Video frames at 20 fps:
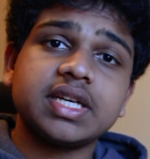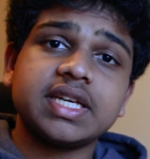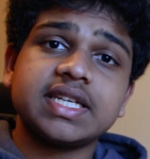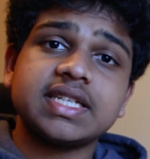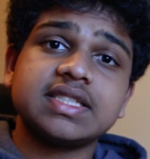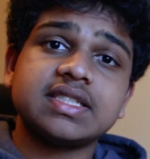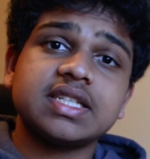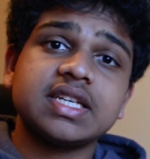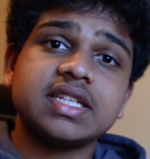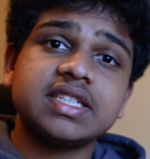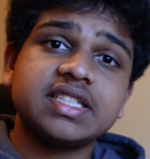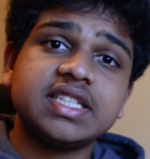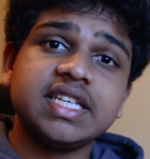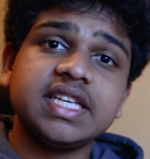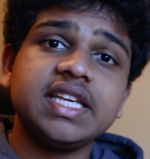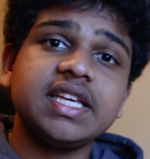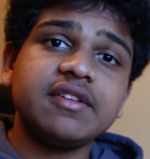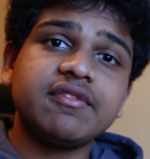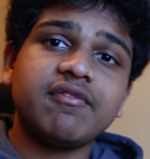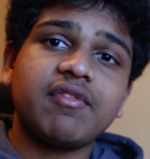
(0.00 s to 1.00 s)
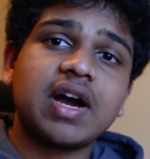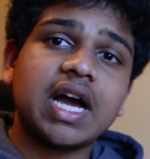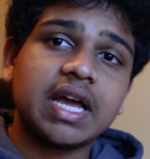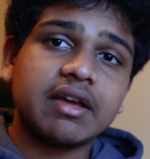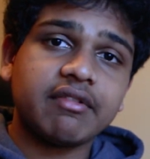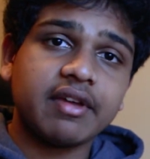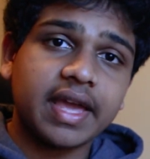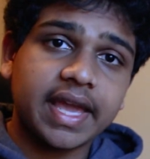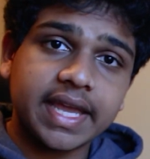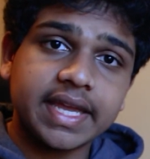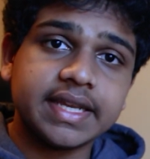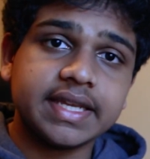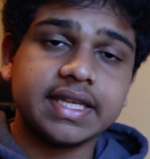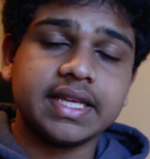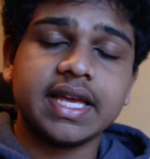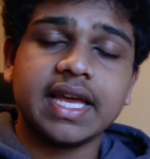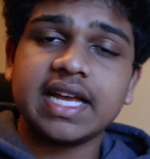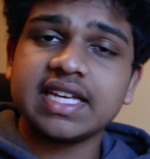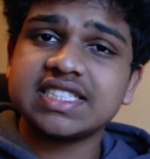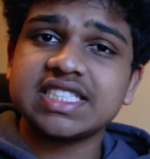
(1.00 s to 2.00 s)
is T five
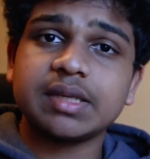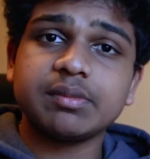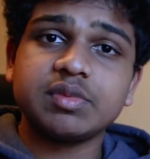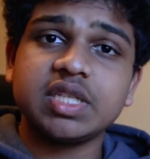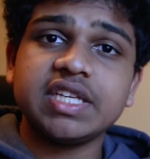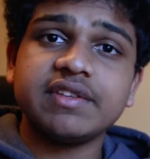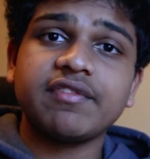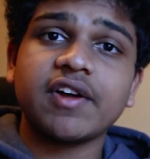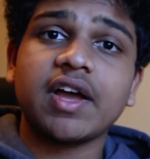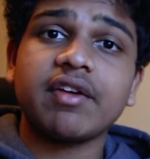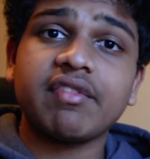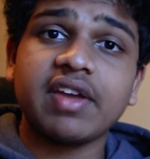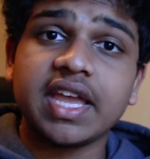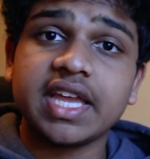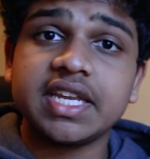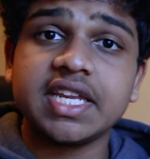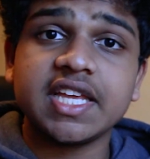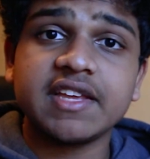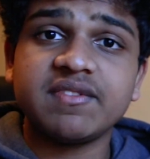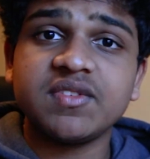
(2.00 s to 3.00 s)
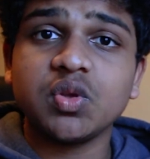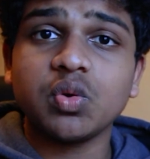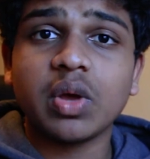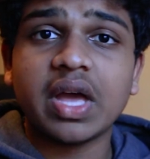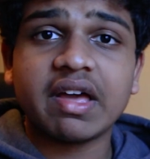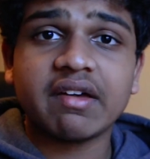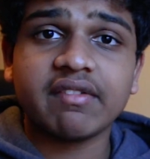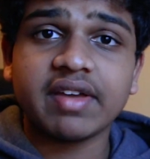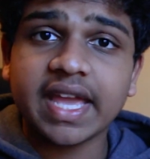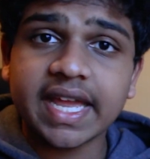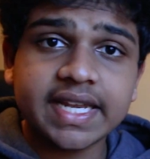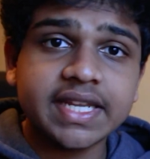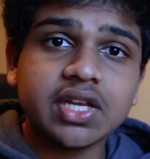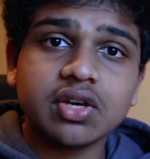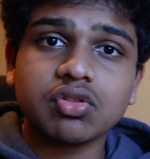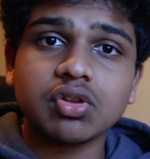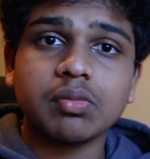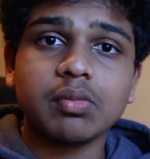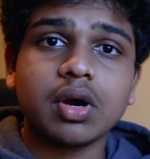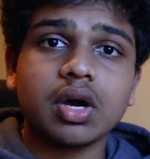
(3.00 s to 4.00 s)
eighty, S M T five eighty. If you have any
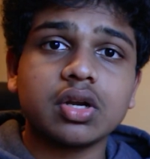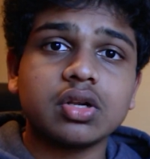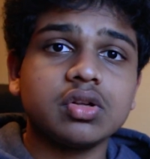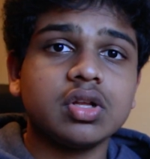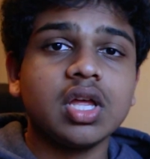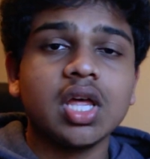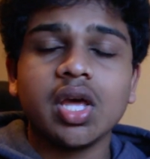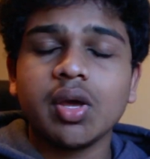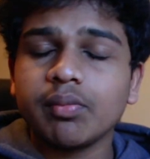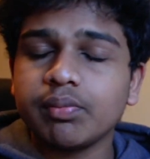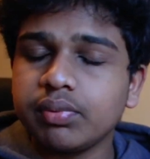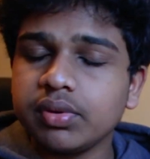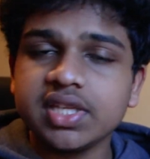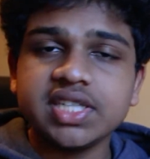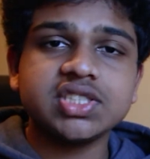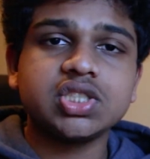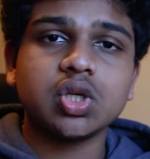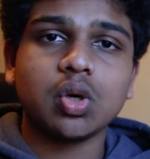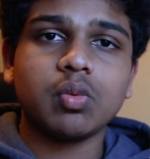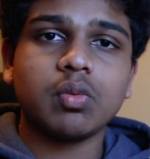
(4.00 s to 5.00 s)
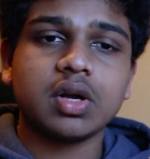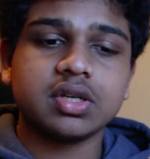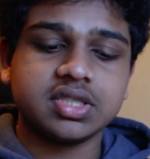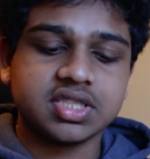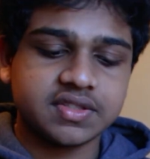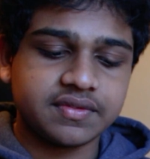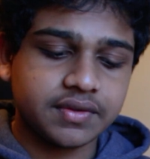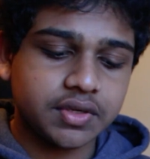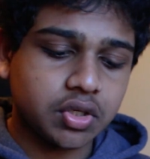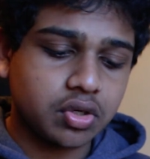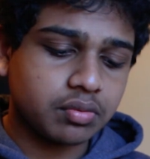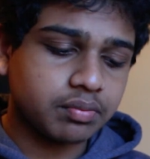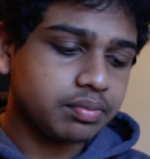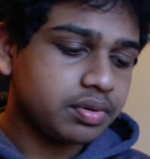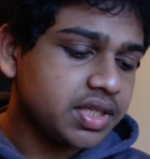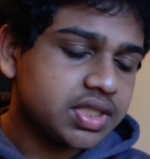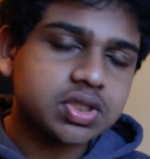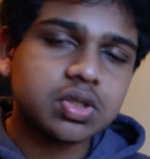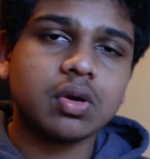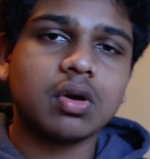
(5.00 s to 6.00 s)
other model, please don't watch this video and
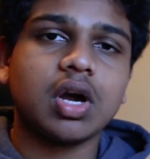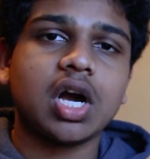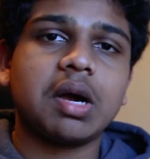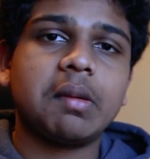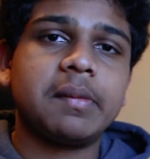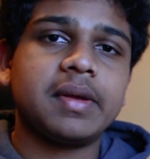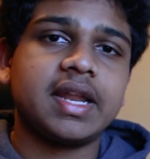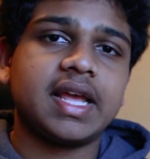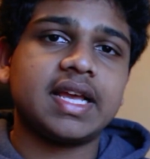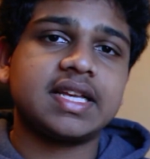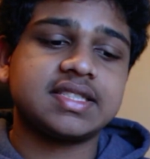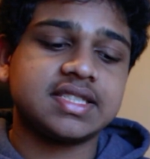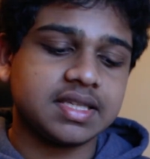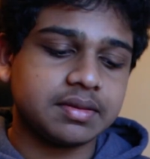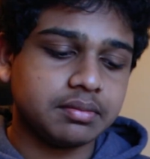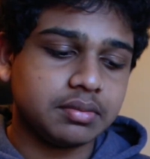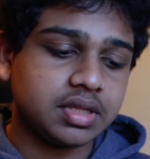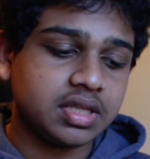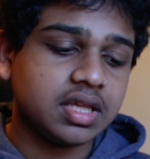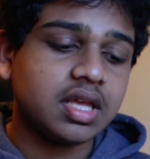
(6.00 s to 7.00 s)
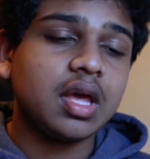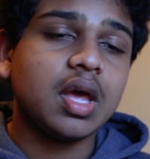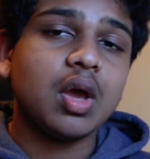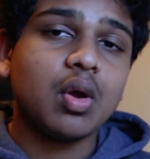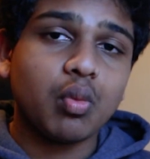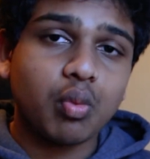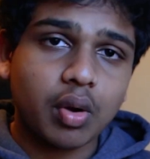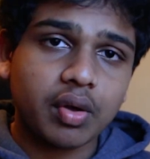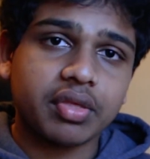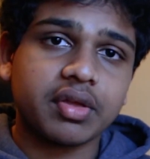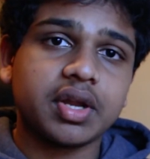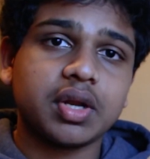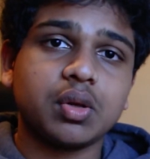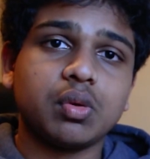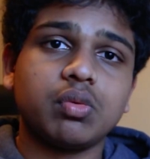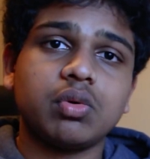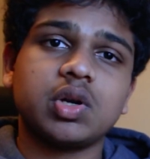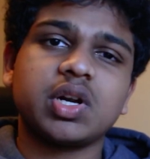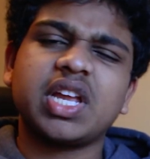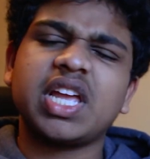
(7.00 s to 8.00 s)
please don't comment asking me whether
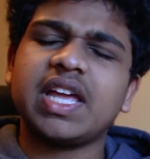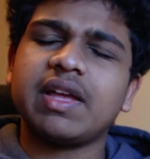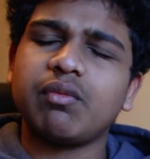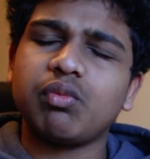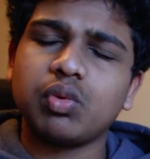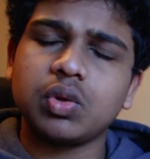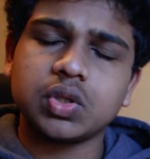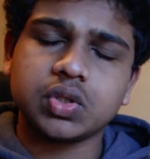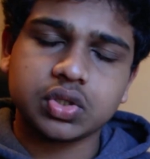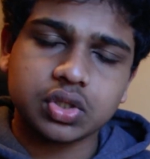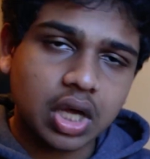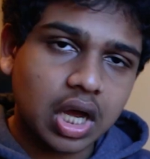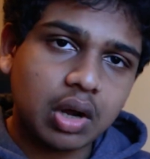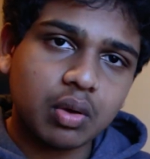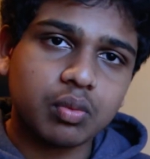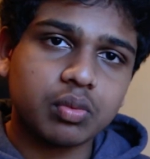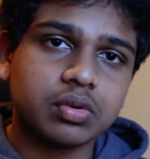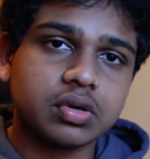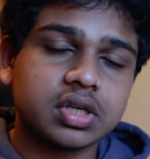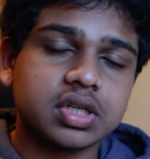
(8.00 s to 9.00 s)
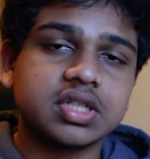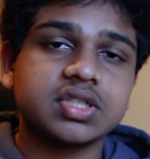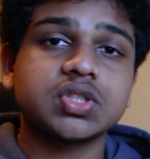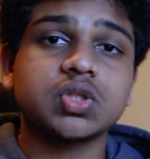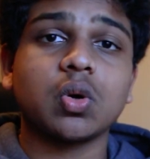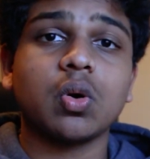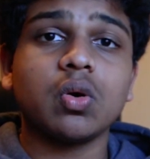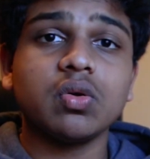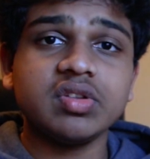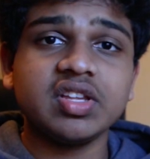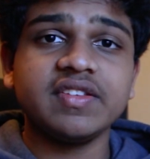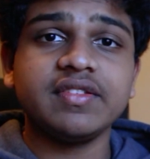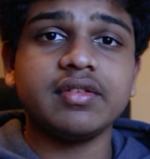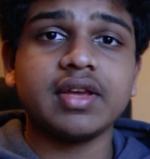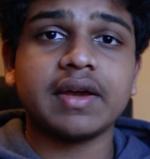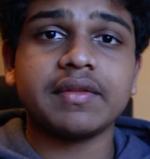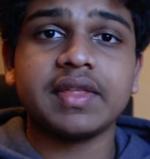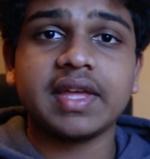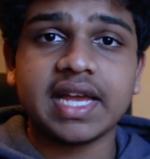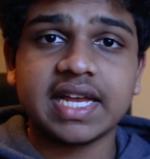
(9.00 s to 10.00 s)
it'll work. It will not work. So only if you
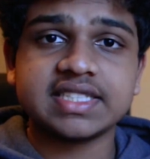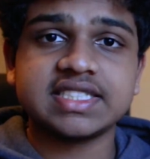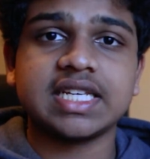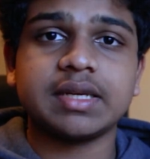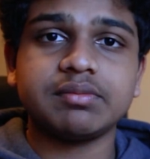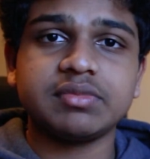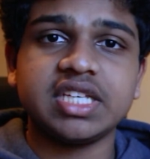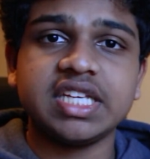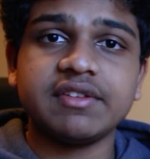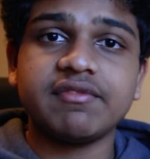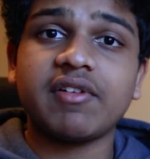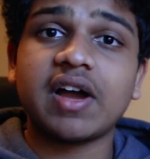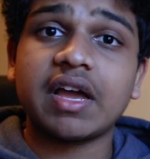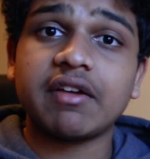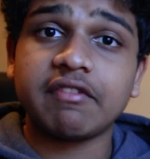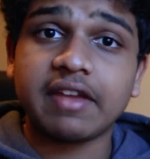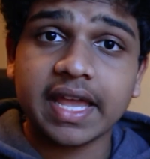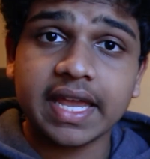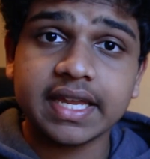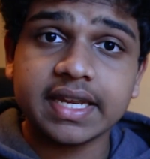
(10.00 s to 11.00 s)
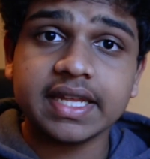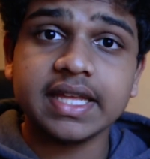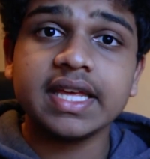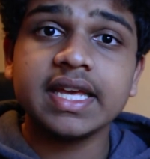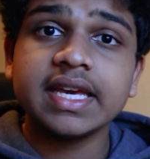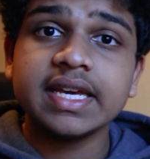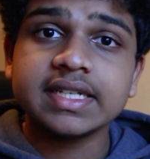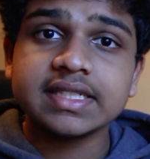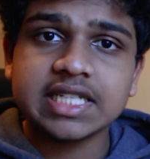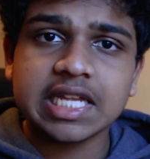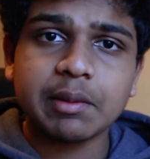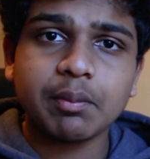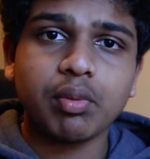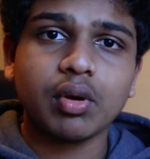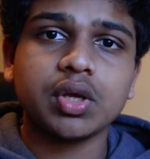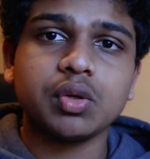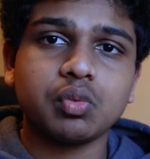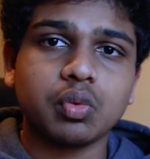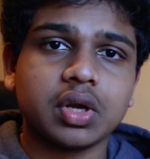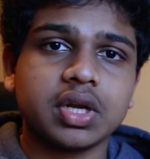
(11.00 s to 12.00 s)
have the S M T five eighty ten
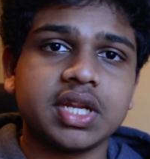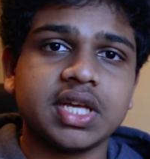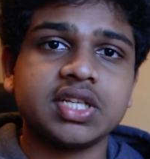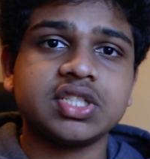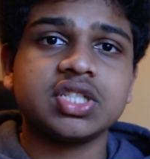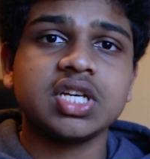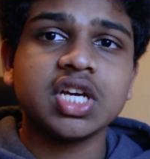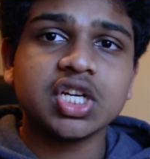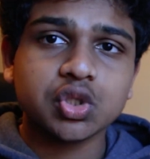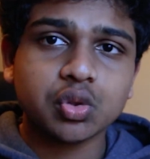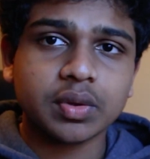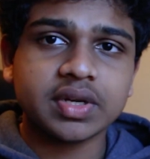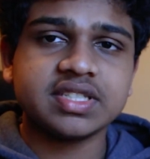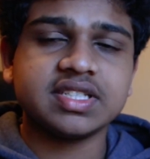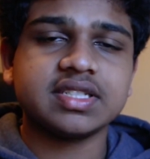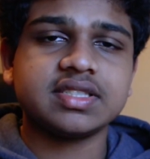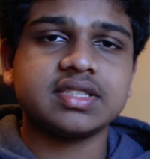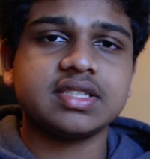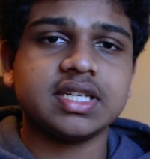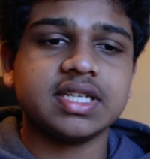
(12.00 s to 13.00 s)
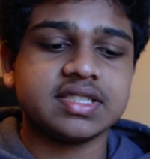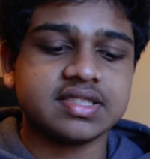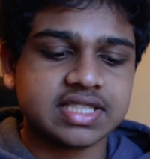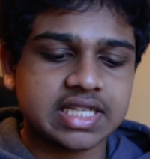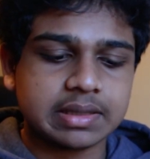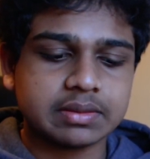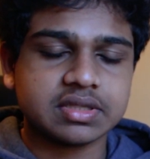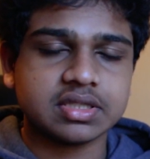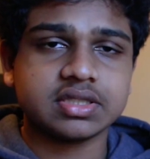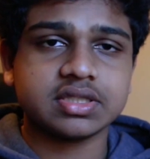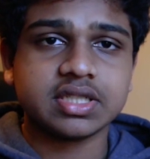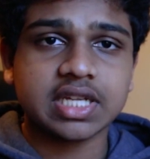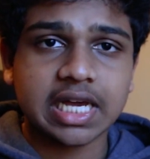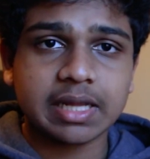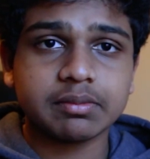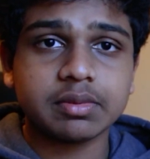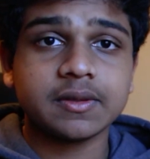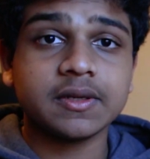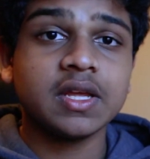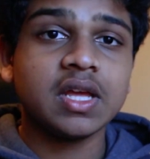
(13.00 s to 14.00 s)
point one inch twenty sixteen Samsung
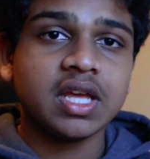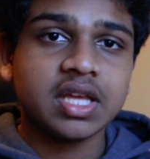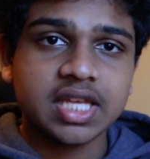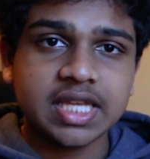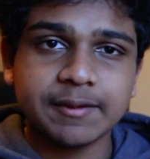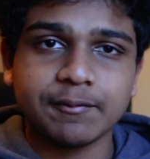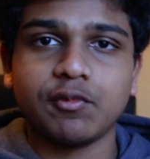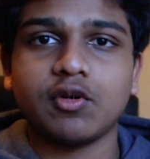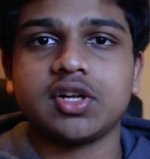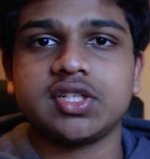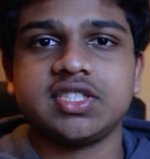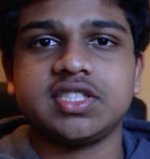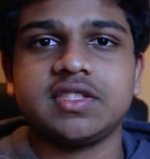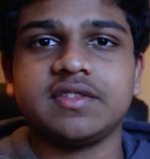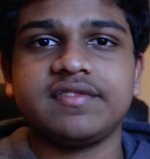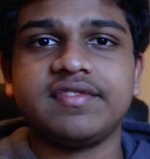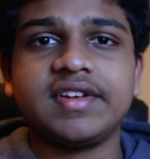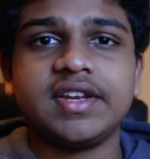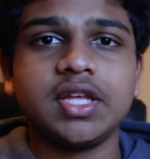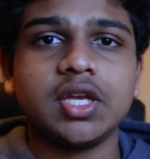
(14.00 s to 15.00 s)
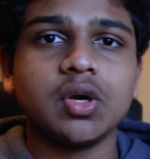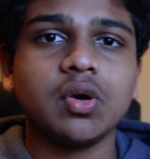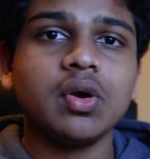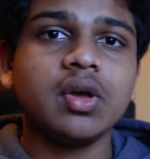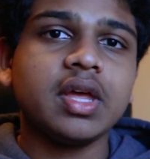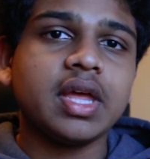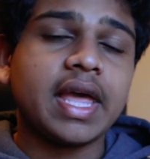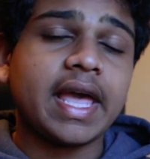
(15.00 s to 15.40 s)
tablet, keep watching this video.